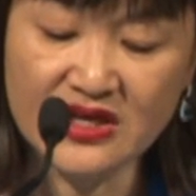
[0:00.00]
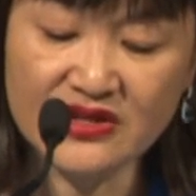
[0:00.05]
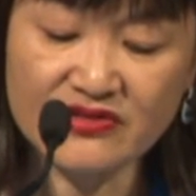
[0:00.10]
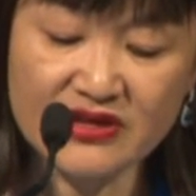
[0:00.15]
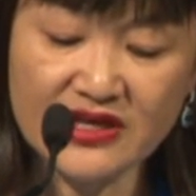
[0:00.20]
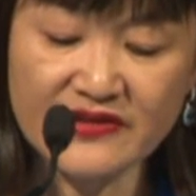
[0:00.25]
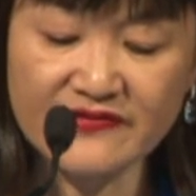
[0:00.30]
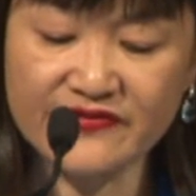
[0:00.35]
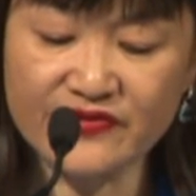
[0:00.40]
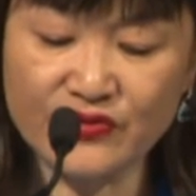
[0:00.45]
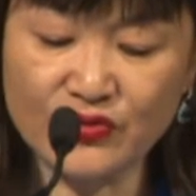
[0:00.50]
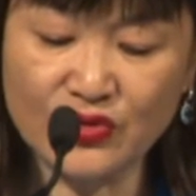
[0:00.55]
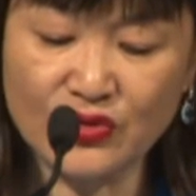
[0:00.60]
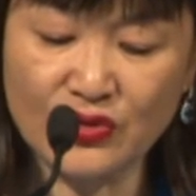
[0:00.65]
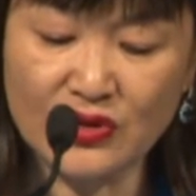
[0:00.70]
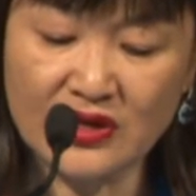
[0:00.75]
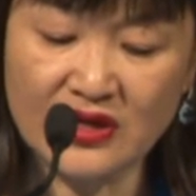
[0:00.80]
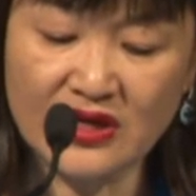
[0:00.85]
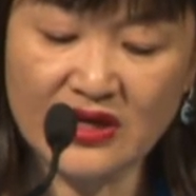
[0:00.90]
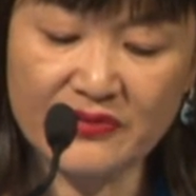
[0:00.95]
3 in
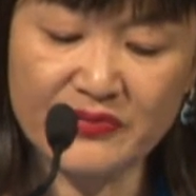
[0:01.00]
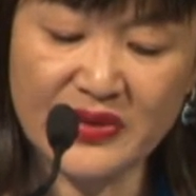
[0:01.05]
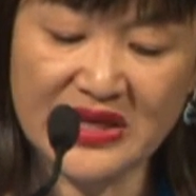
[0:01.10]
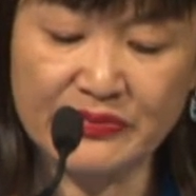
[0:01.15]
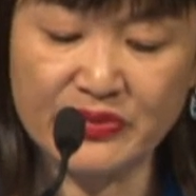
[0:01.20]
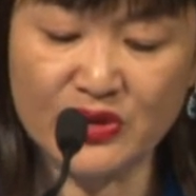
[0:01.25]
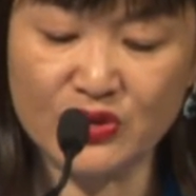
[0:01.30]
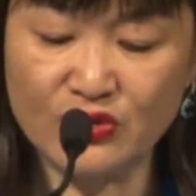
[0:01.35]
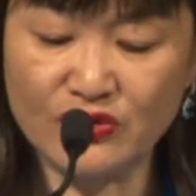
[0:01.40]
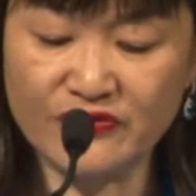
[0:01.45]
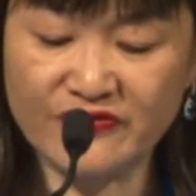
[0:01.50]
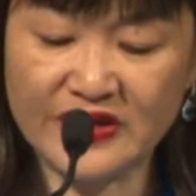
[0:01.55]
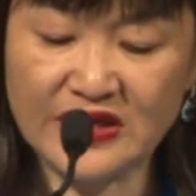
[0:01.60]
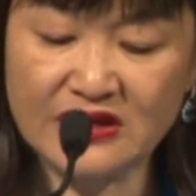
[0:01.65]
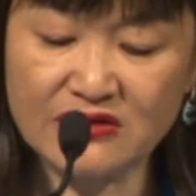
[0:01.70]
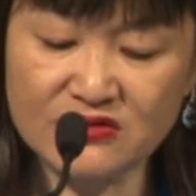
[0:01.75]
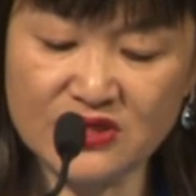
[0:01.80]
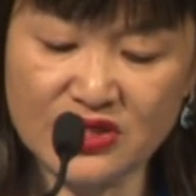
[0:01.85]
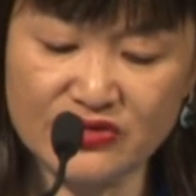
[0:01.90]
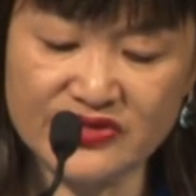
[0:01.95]
4 people
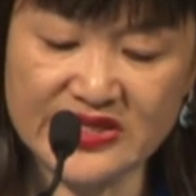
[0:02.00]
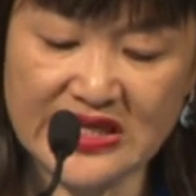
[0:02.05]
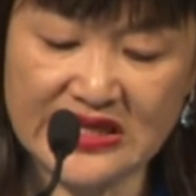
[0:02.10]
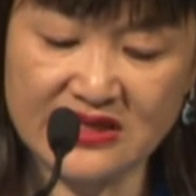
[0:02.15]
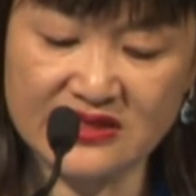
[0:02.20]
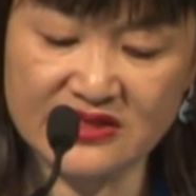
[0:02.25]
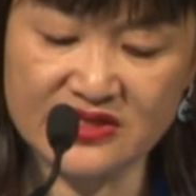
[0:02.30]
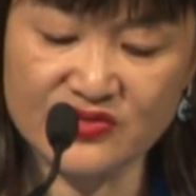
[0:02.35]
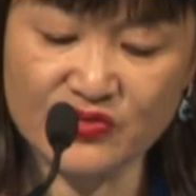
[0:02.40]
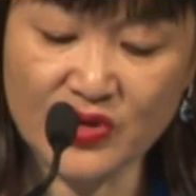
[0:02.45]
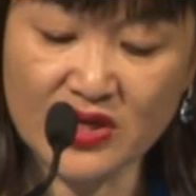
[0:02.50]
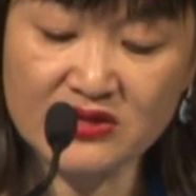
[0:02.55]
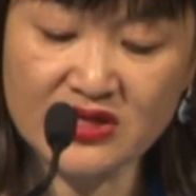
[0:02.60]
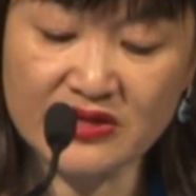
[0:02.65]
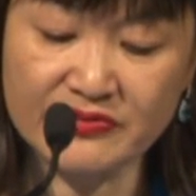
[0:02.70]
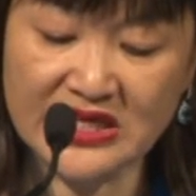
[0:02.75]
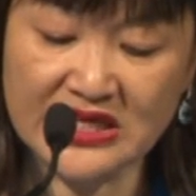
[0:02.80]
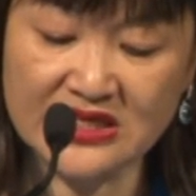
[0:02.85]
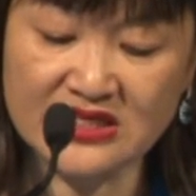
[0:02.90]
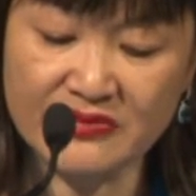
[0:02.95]
feel New Zealand is
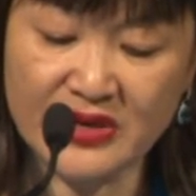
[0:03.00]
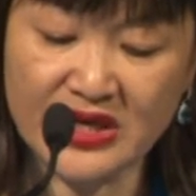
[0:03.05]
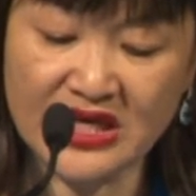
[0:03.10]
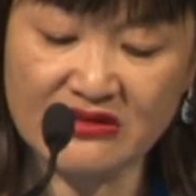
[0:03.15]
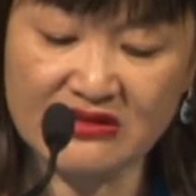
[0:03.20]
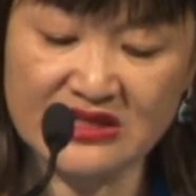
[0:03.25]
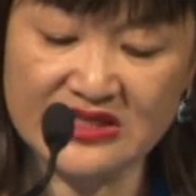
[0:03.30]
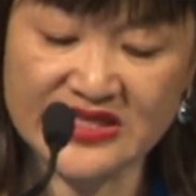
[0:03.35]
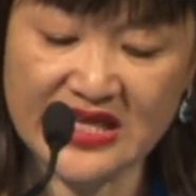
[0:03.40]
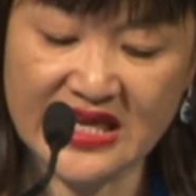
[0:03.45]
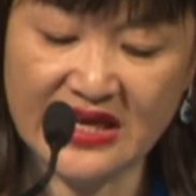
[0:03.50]
welcoming to migrants.